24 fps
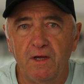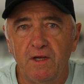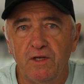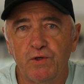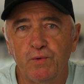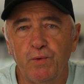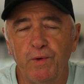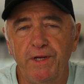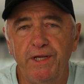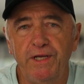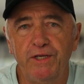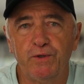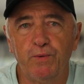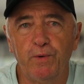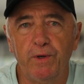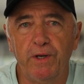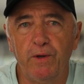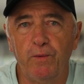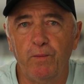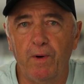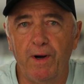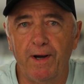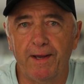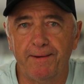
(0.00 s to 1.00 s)

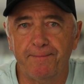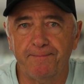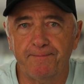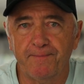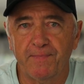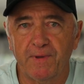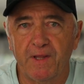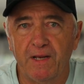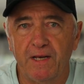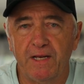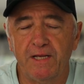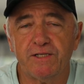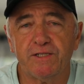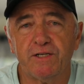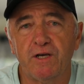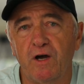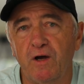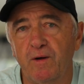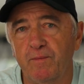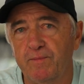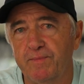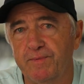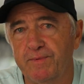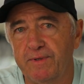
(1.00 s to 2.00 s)
2021. Let's
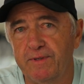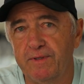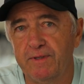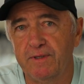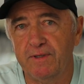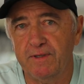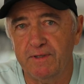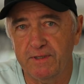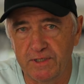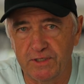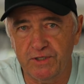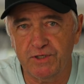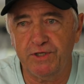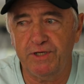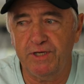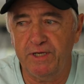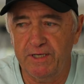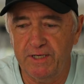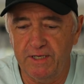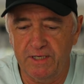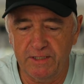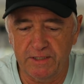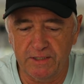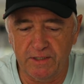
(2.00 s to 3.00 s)
hope this
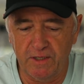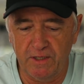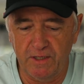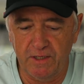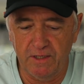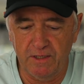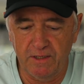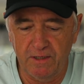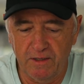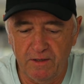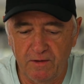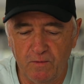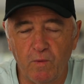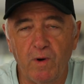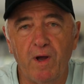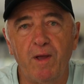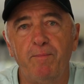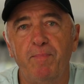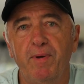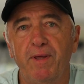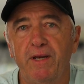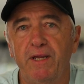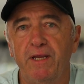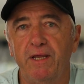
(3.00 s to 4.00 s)
year is a way
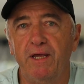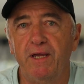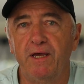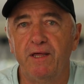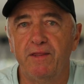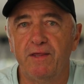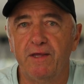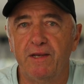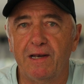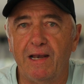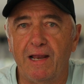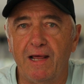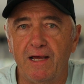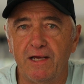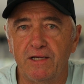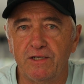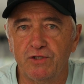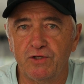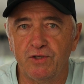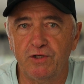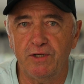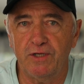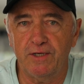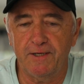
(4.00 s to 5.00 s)
better year than
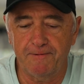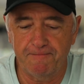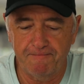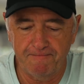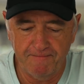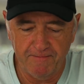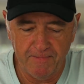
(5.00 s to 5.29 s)
last year.